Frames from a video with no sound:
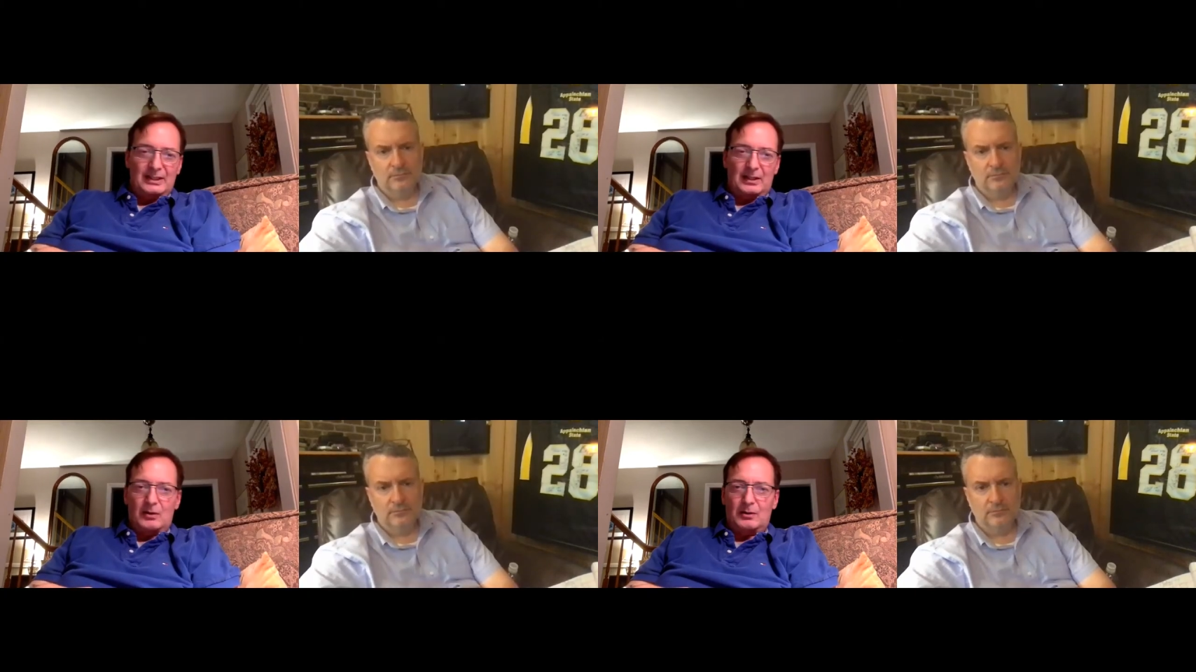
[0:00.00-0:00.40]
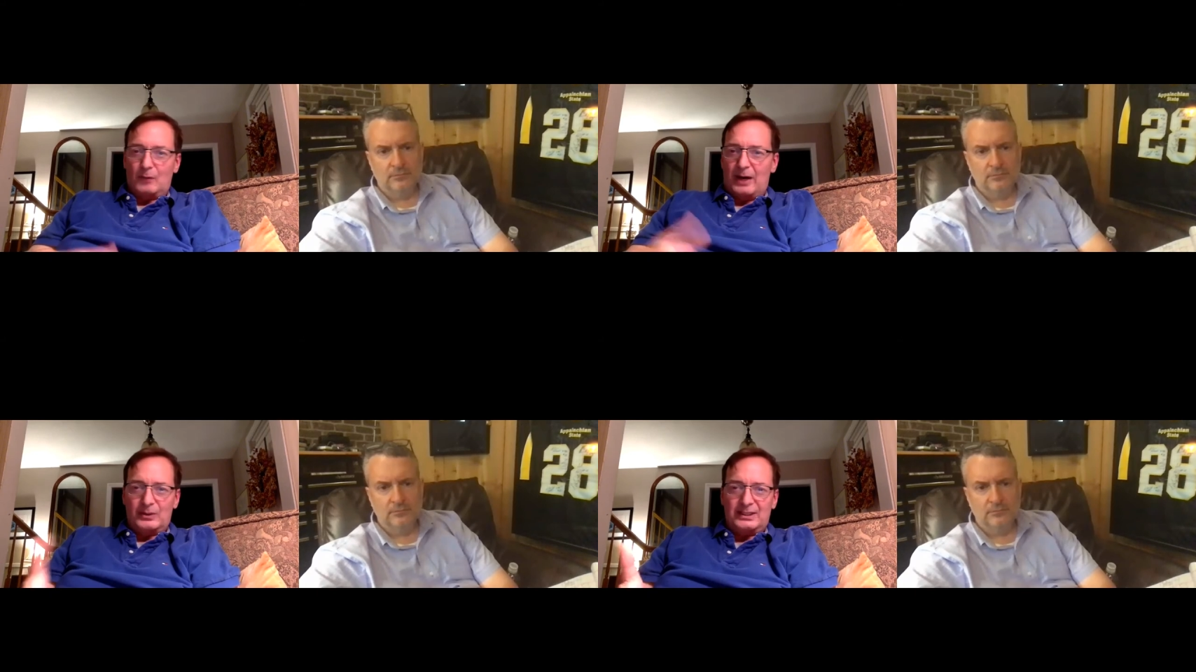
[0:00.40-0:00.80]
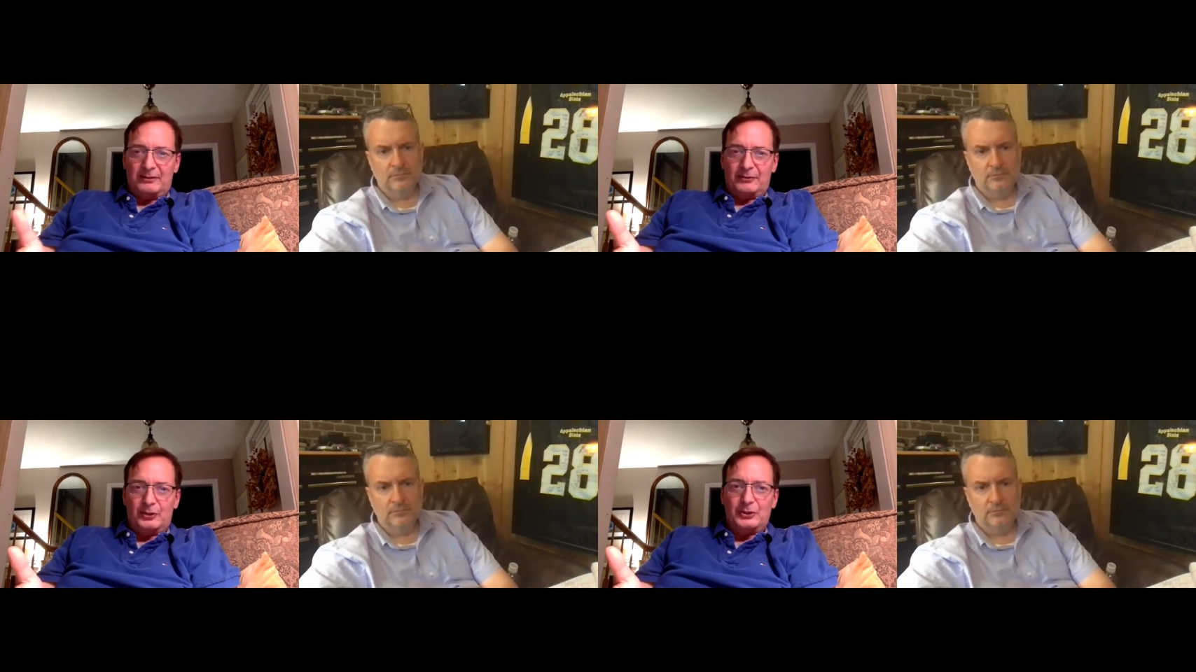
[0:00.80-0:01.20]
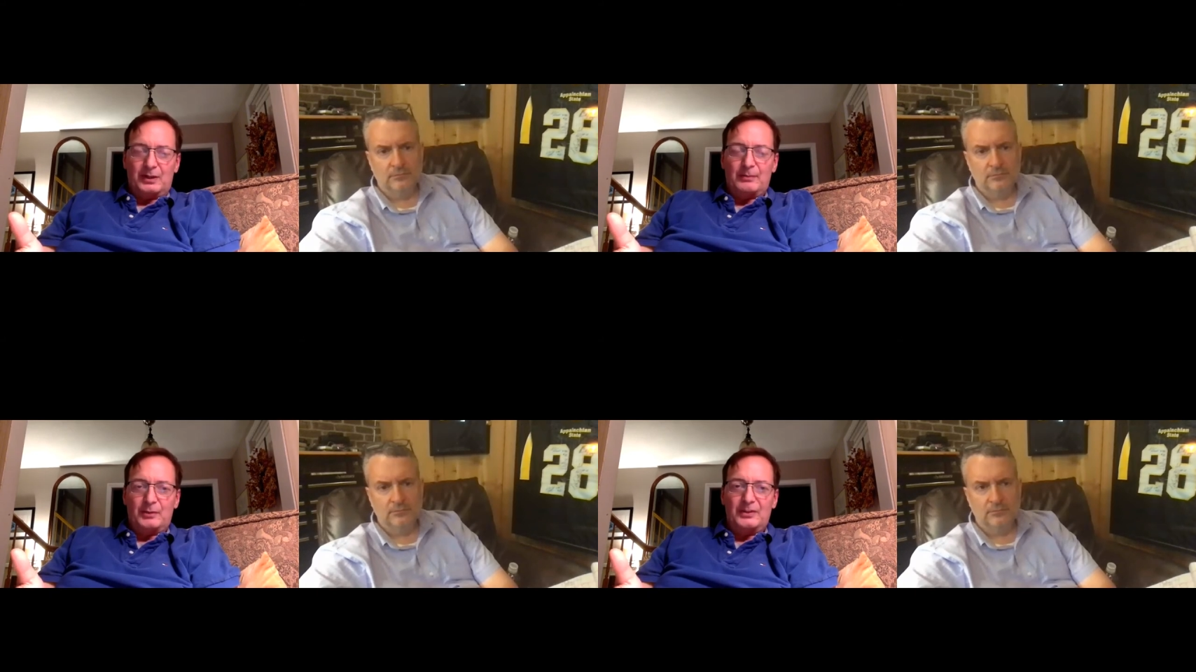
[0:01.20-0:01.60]
Speaker 1: We're seeing first run
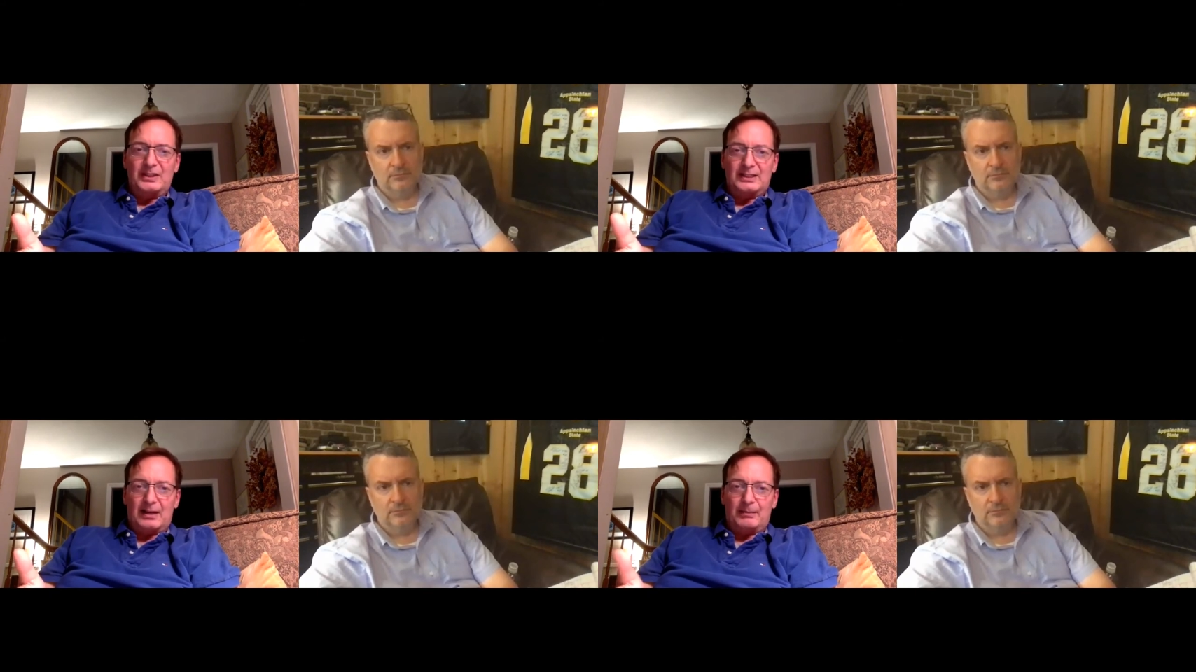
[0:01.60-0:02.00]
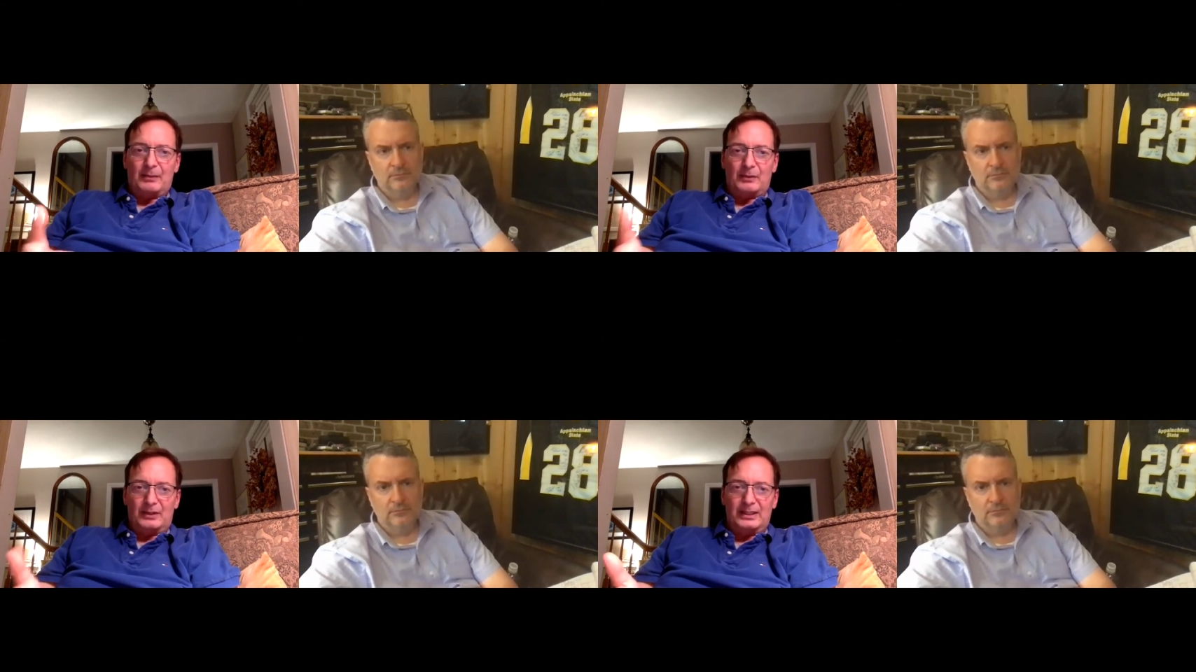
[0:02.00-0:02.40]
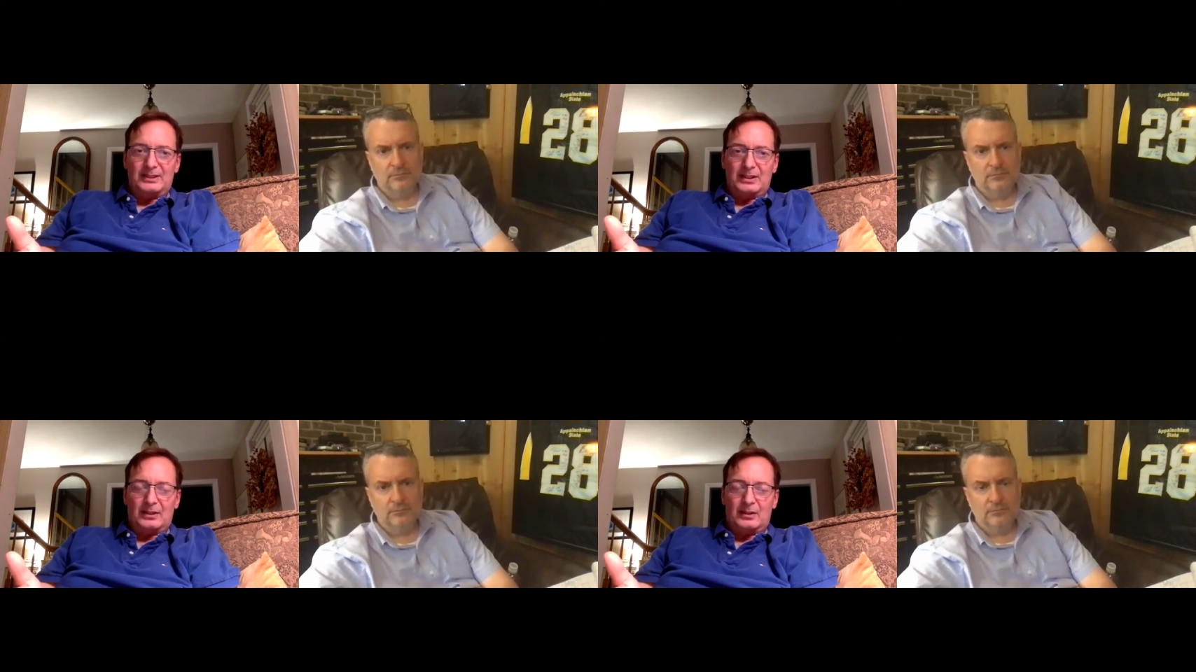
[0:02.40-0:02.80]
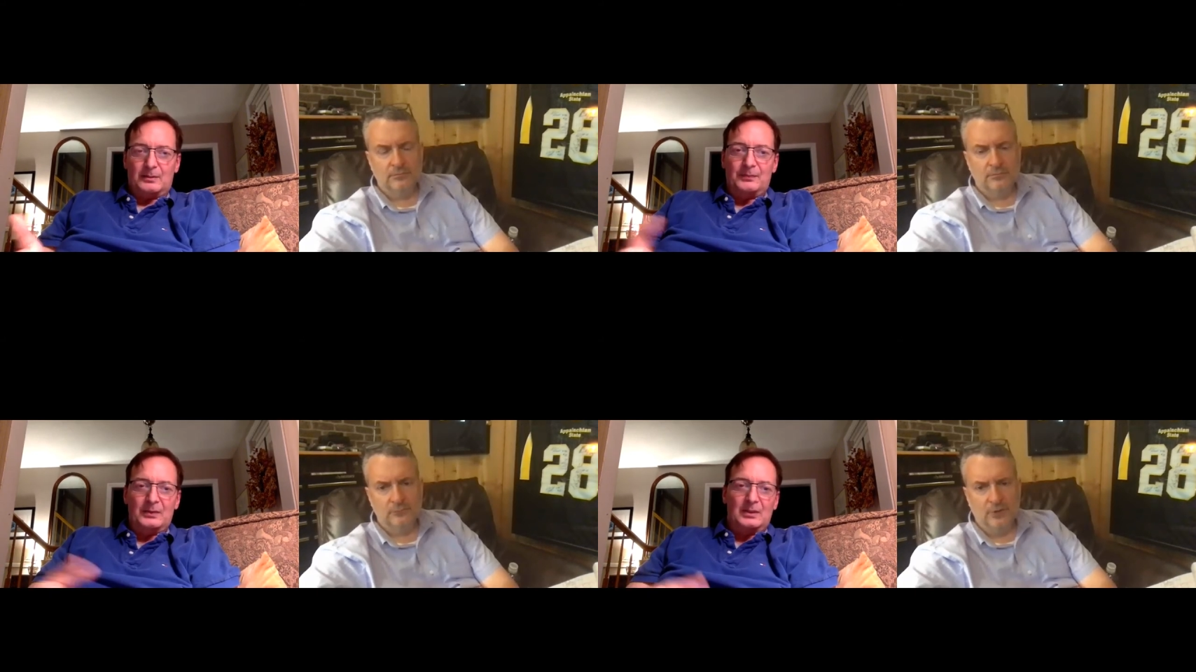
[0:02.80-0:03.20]
movies now being released at home.
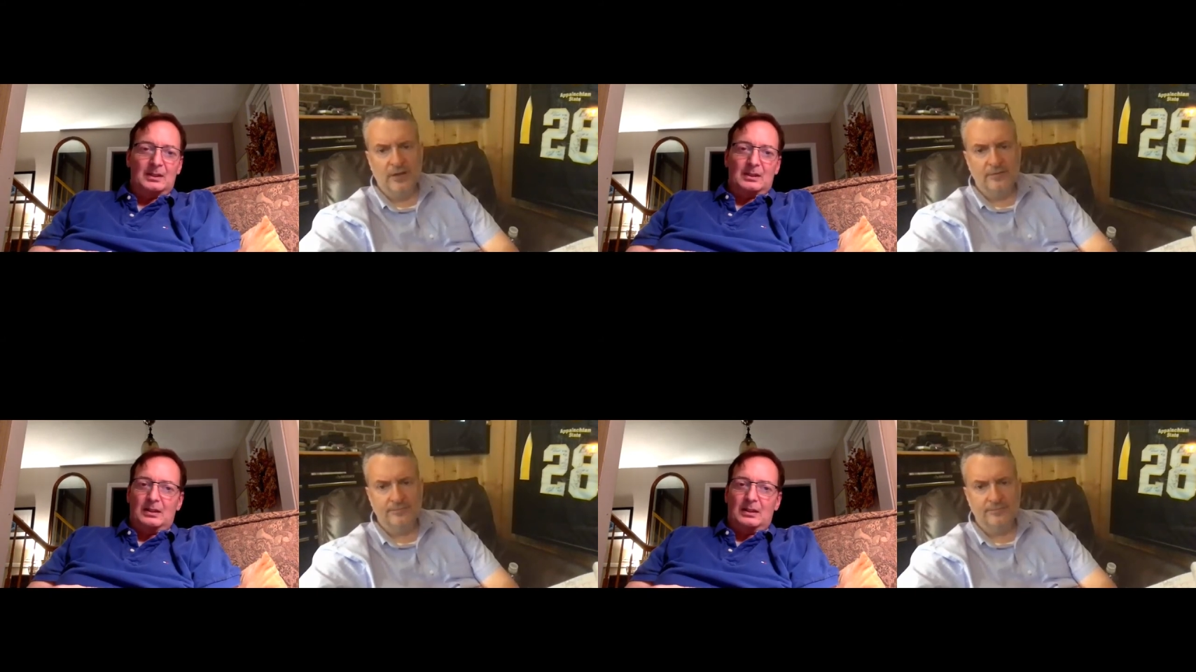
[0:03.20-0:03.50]
Right